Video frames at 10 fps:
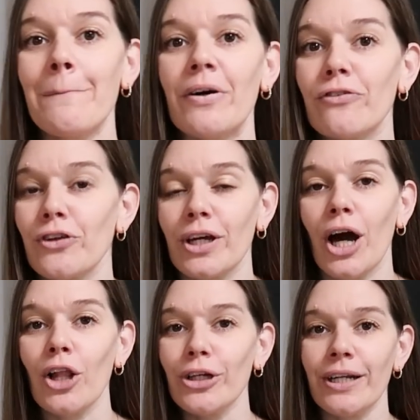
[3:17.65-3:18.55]
But for the
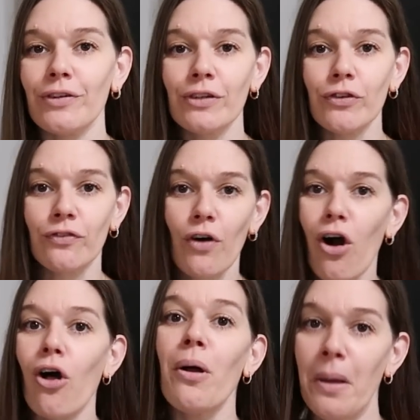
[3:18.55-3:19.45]
color and everything for
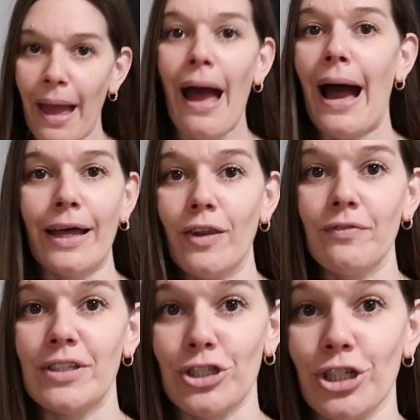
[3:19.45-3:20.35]
fall, I love this